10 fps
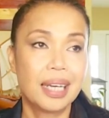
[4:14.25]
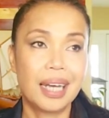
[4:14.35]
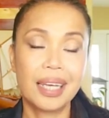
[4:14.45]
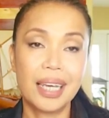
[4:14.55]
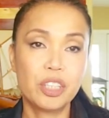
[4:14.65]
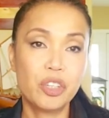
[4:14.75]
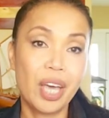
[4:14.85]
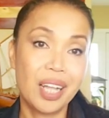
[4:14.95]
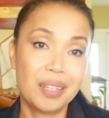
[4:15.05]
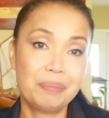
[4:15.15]
I get to
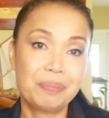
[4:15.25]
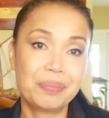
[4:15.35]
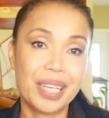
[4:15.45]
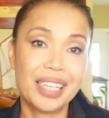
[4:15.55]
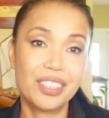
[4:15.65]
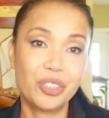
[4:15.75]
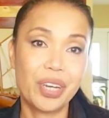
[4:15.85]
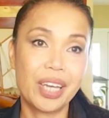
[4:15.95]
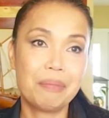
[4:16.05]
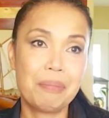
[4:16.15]
help and
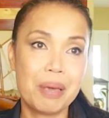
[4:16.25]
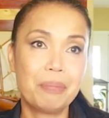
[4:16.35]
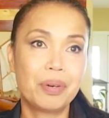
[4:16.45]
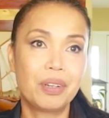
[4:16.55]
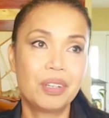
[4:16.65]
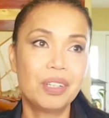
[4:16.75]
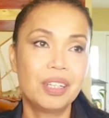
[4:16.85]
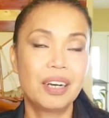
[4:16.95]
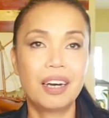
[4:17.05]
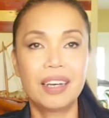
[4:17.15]
train people
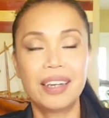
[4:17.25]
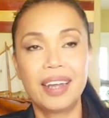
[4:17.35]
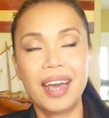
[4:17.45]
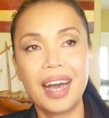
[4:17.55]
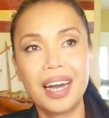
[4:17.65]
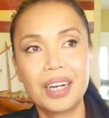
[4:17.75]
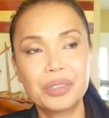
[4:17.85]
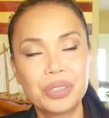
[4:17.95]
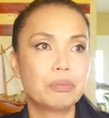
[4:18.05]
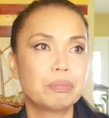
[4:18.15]
on how
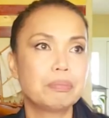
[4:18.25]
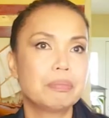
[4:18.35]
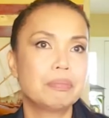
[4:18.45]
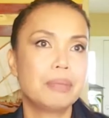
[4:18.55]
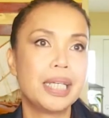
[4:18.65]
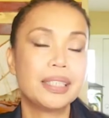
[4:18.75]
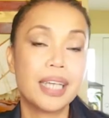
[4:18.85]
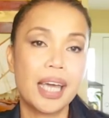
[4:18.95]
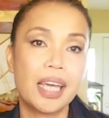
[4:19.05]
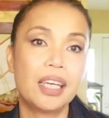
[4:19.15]
to
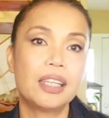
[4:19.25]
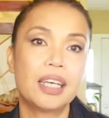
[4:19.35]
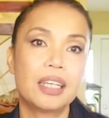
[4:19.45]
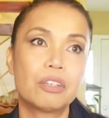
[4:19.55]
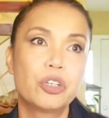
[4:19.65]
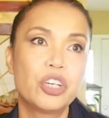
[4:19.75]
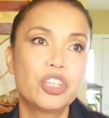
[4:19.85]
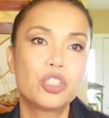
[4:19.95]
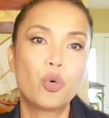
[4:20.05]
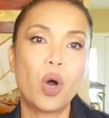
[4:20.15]
maintain a
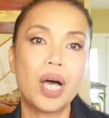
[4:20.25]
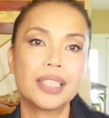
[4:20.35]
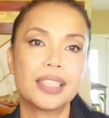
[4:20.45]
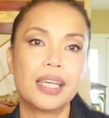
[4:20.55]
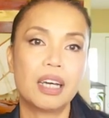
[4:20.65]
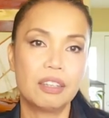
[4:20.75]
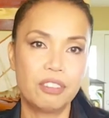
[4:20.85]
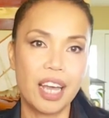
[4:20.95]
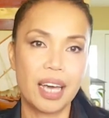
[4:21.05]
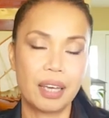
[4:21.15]
good quality of
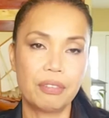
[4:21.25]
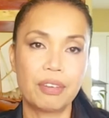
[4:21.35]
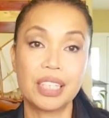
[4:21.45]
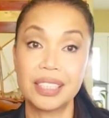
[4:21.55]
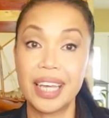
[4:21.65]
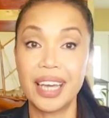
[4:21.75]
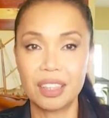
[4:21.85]
life as they get